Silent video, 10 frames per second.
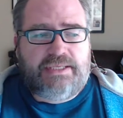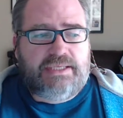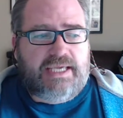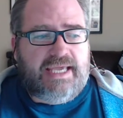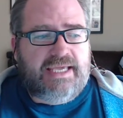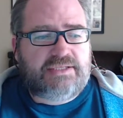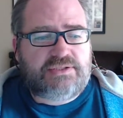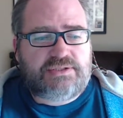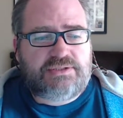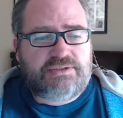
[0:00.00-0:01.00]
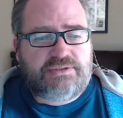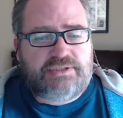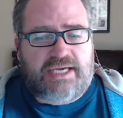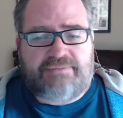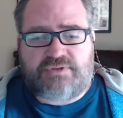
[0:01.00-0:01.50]
And
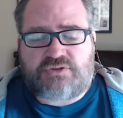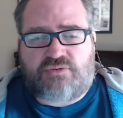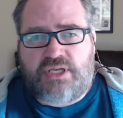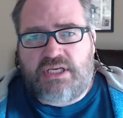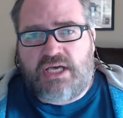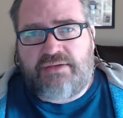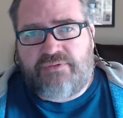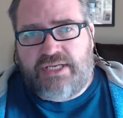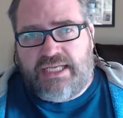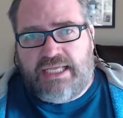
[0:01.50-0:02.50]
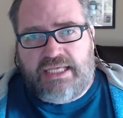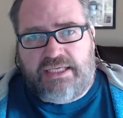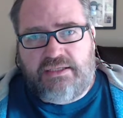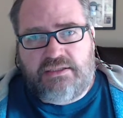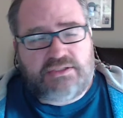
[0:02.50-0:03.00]
I have this great life in LA
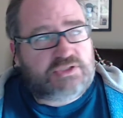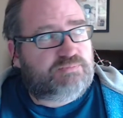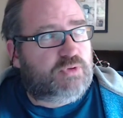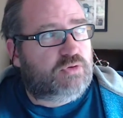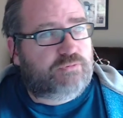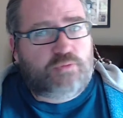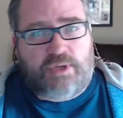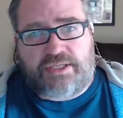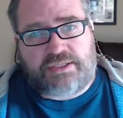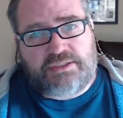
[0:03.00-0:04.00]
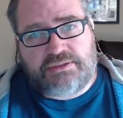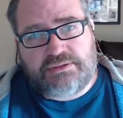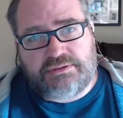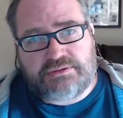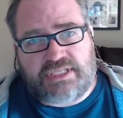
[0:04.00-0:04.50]
and this beautiful weather.
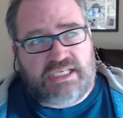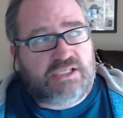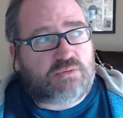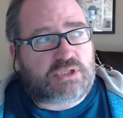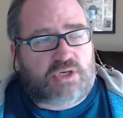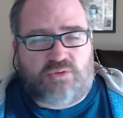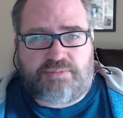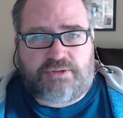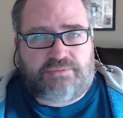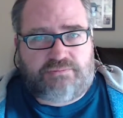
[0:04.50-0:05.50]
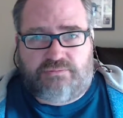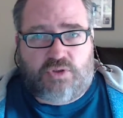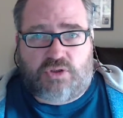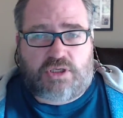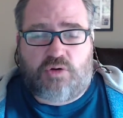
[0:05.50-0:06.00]
It's getting a little cold, but
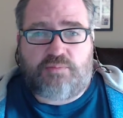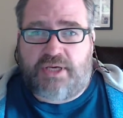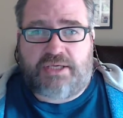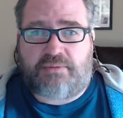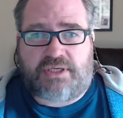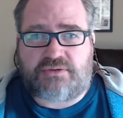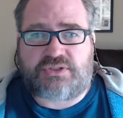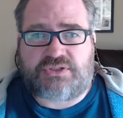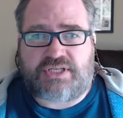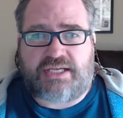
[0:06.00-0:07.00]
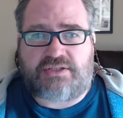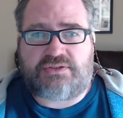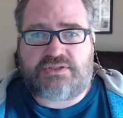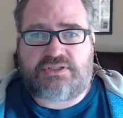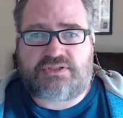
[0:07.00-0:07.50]
not cold by anyone else's
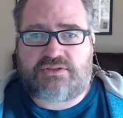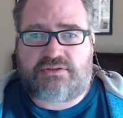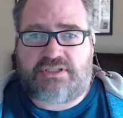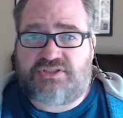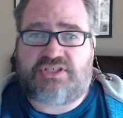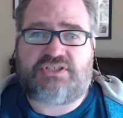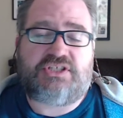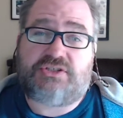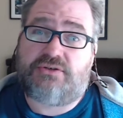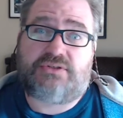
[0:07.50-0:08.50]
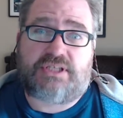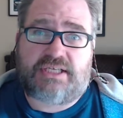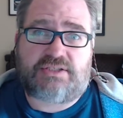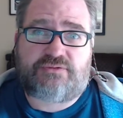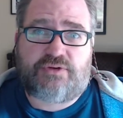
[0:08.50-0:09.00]
standards. It's 62 today.
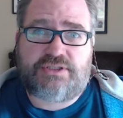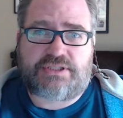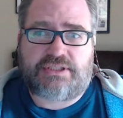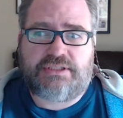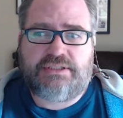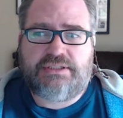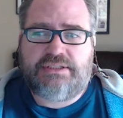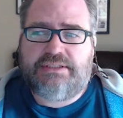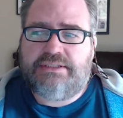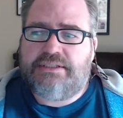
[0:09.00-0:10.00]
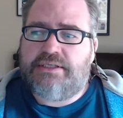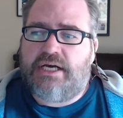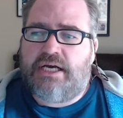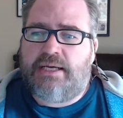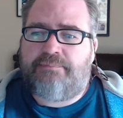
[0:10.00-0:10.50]
It's freezing.
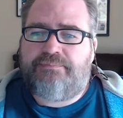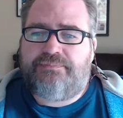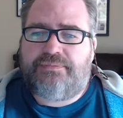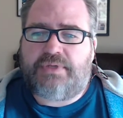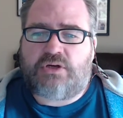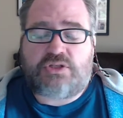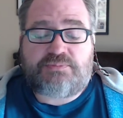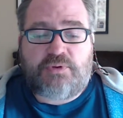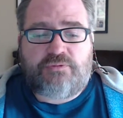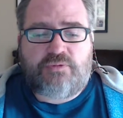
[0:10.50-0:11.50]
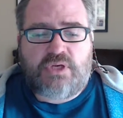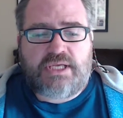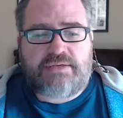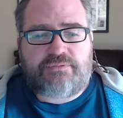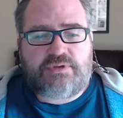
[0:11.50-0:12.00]
I've got this beautiful
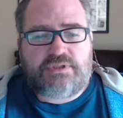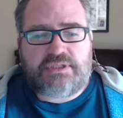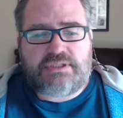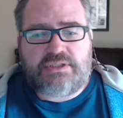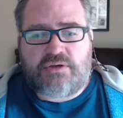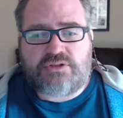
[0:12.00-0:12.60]
life and, you know, it's a